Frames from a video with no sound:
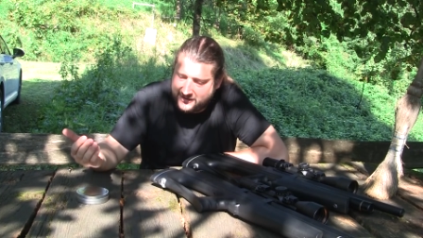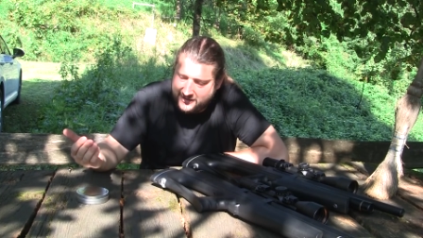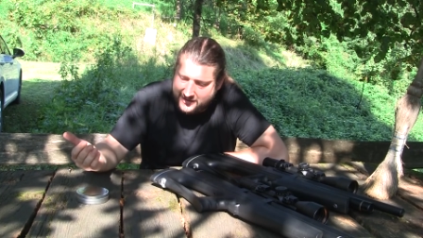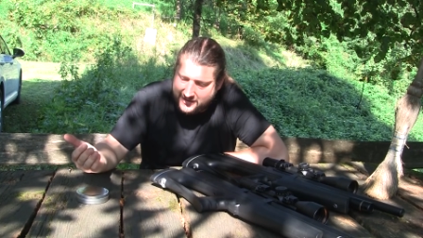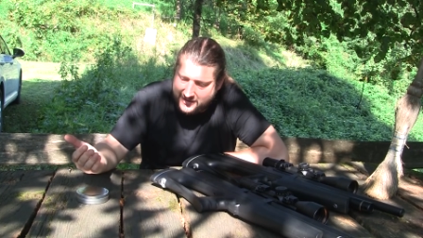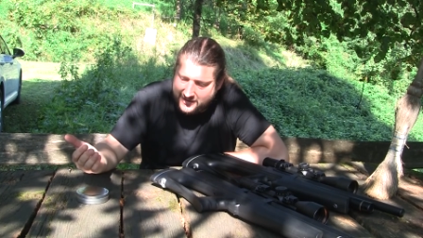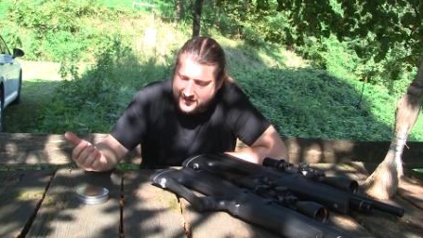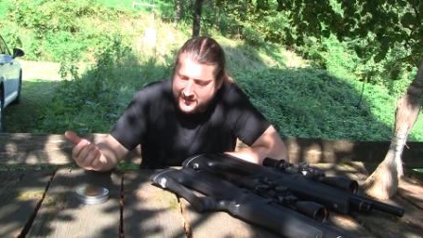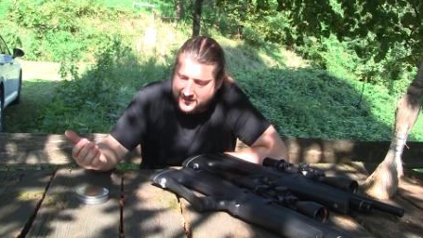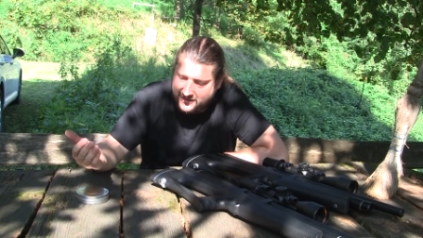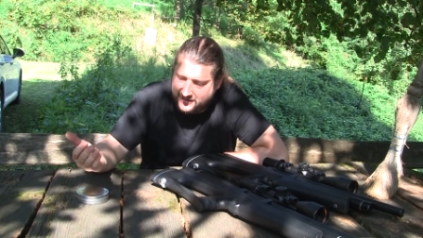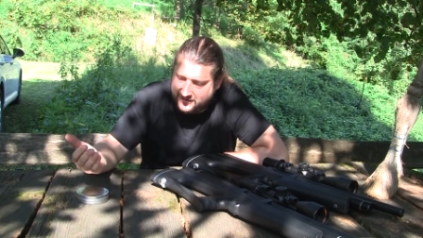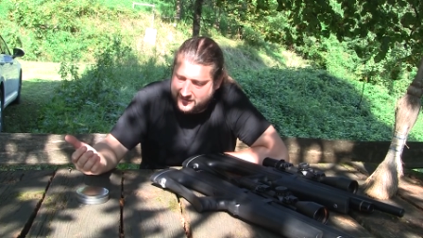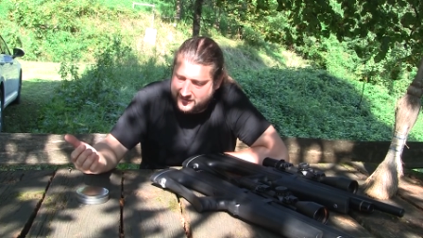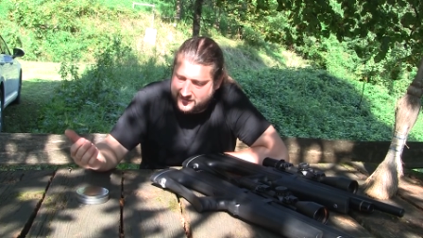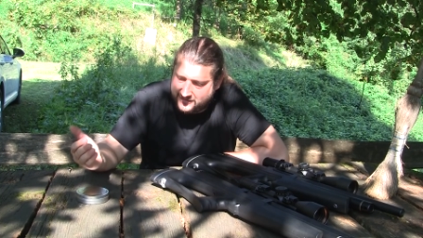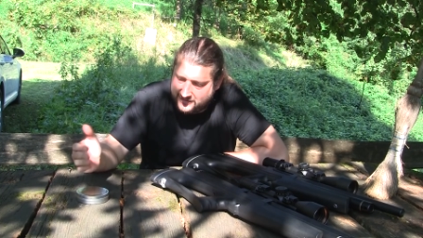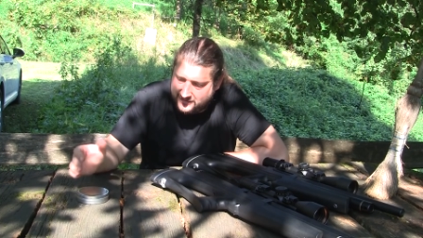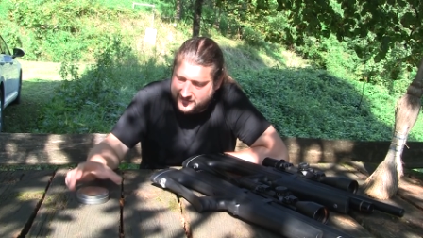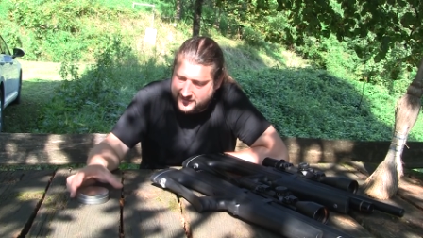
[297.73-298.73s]
and
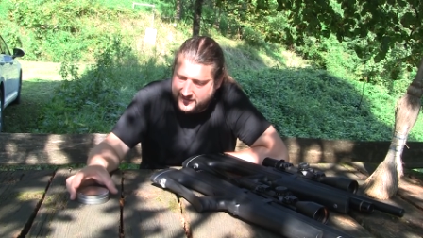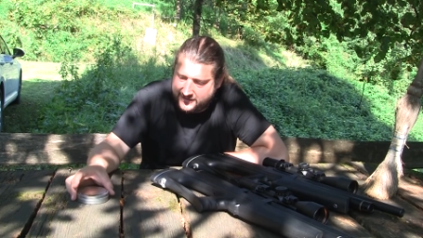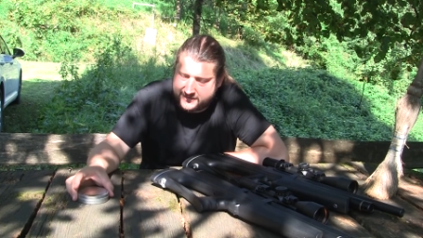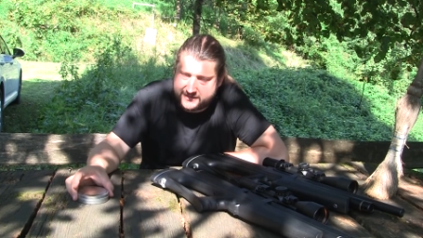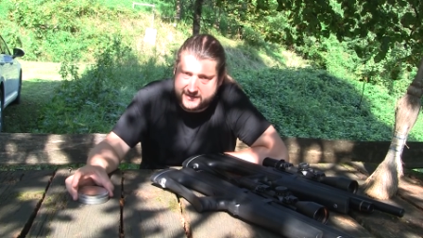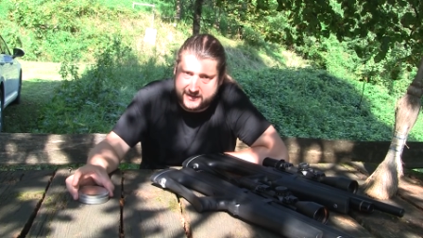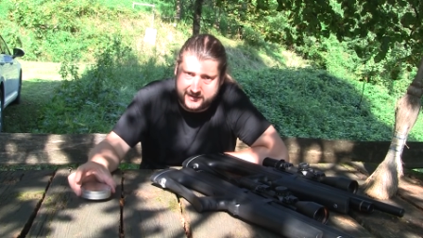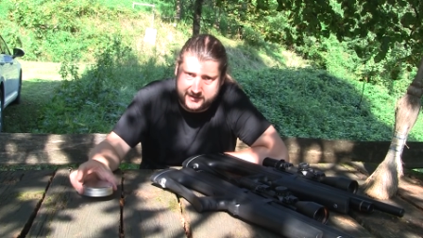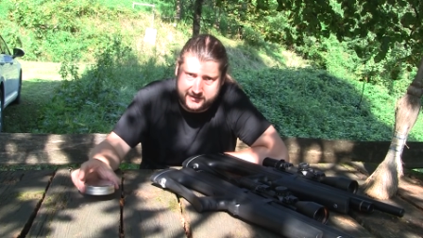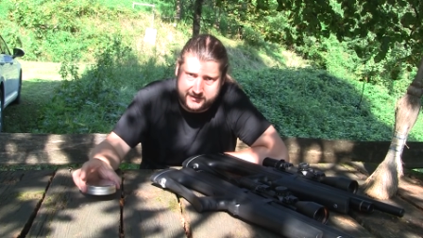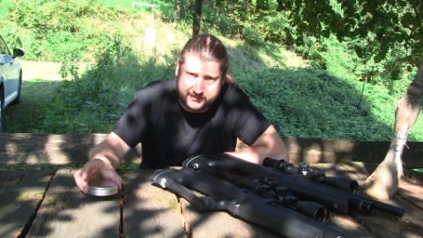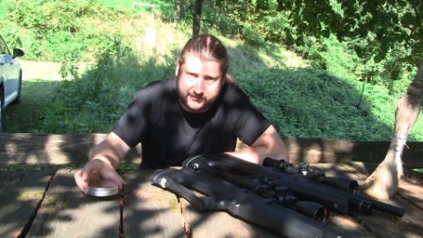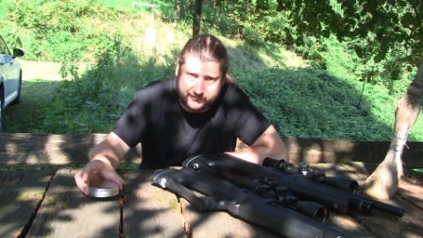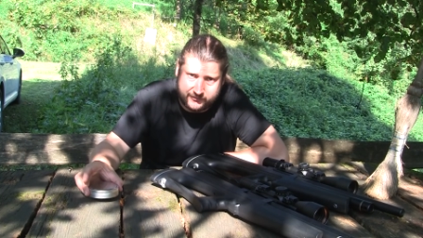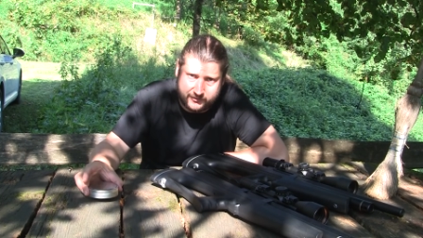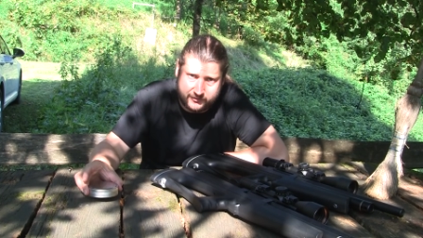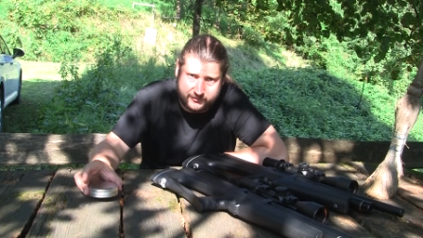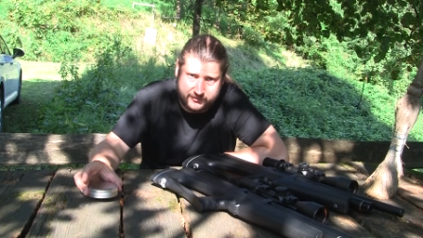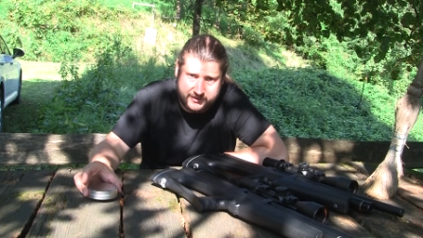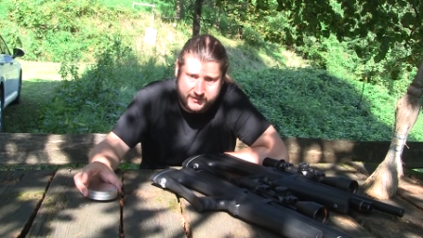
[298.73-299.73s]
these are the
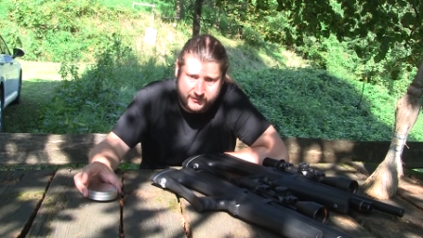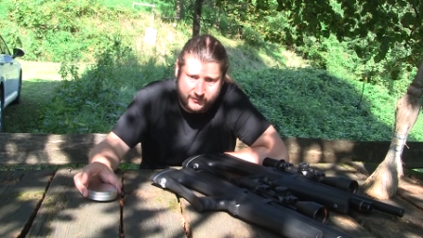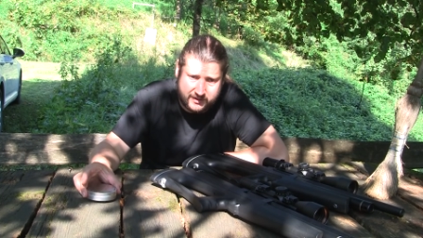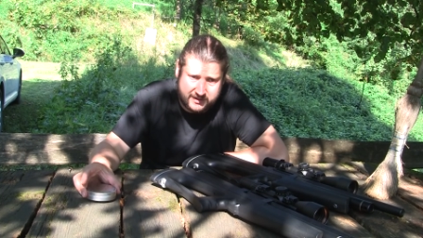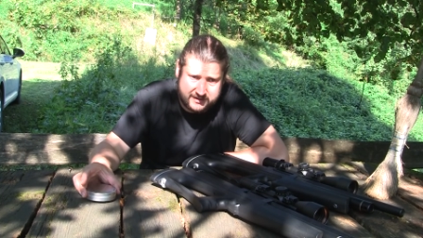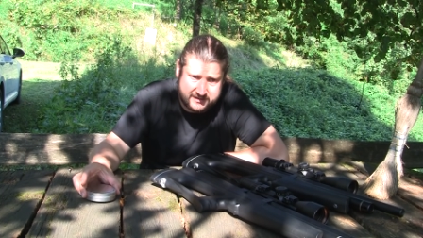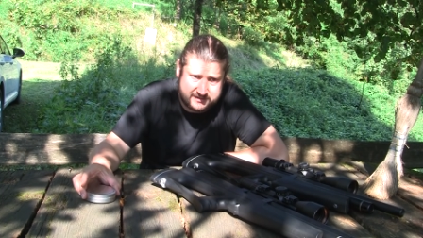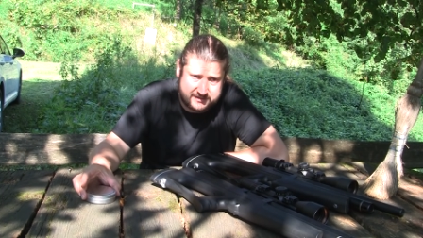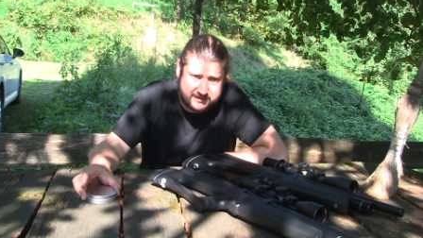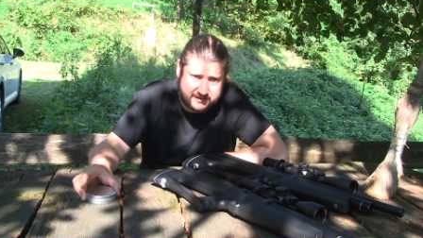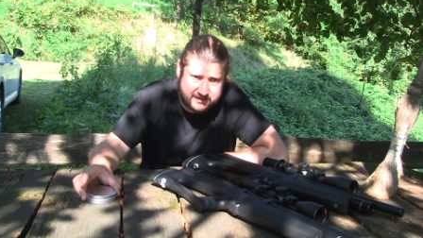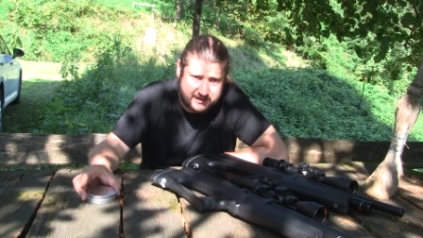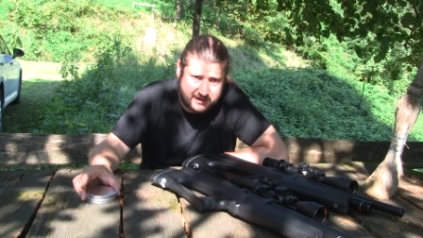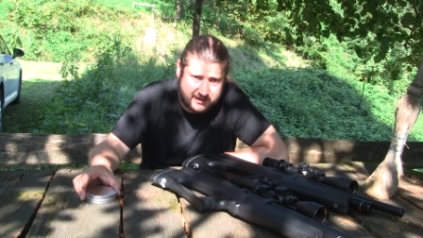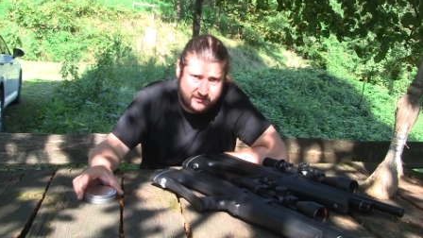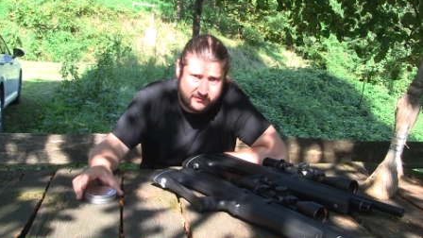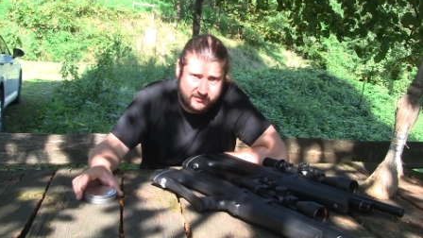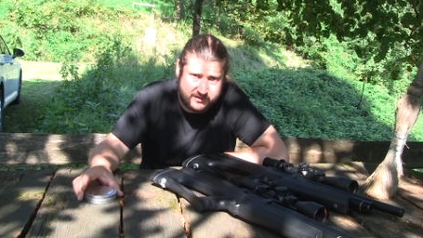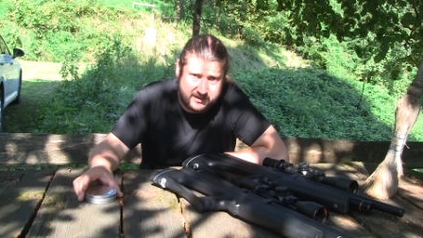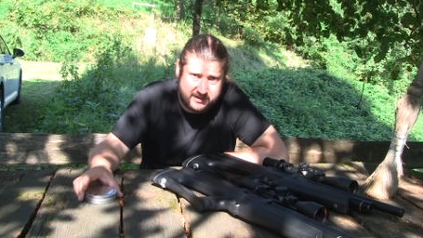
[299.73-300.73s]
only ones that I
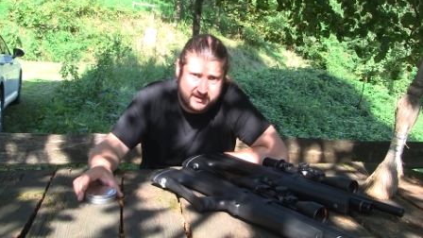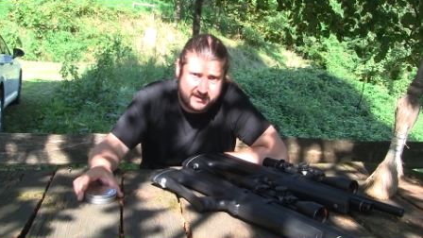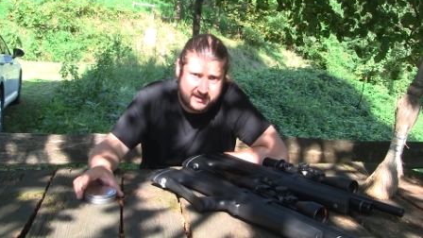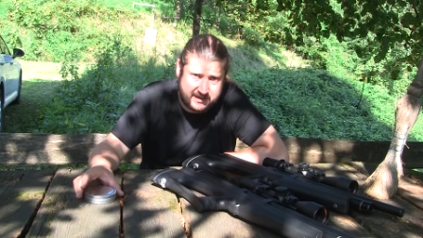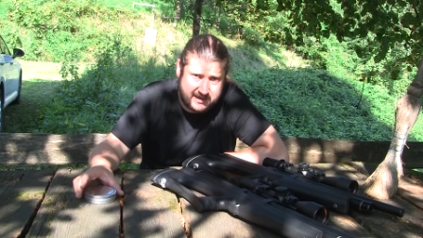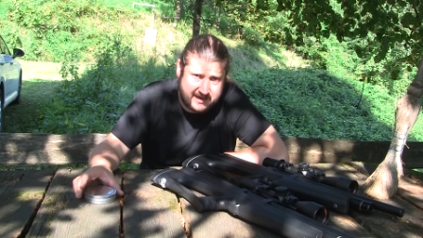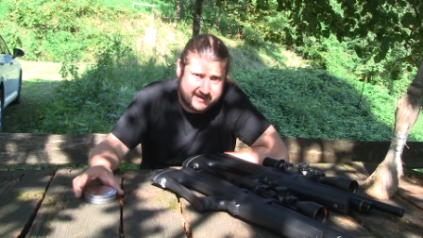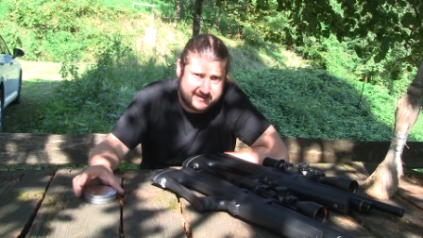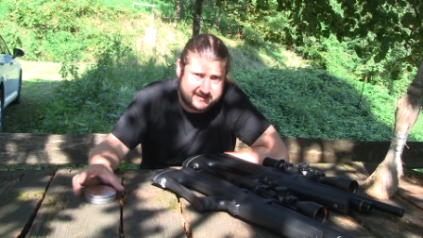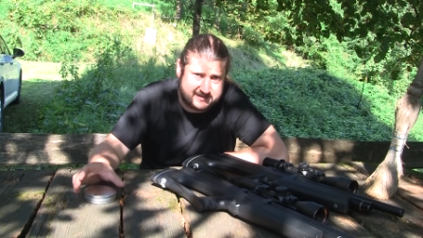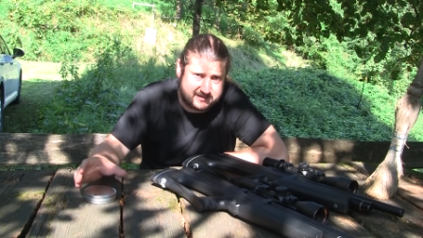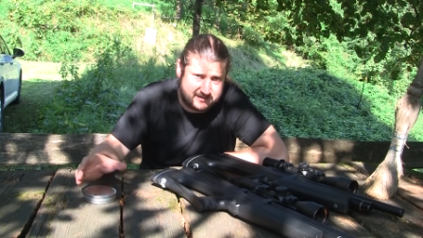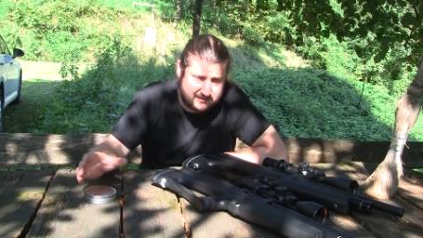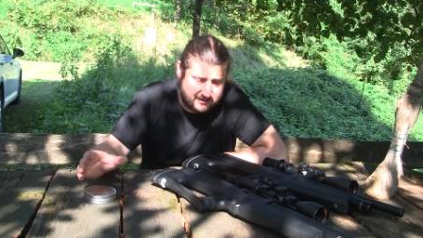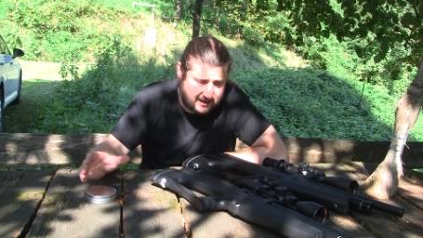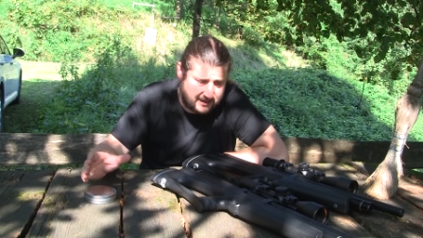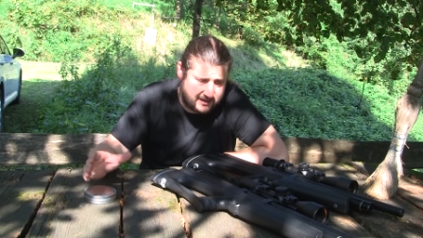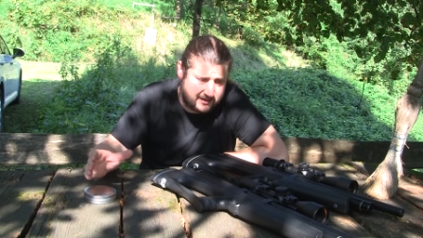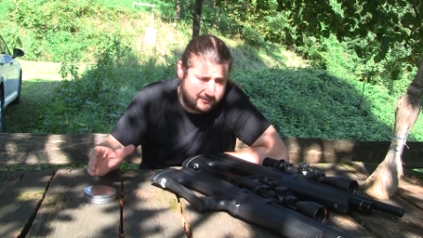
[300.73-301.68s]
really cast like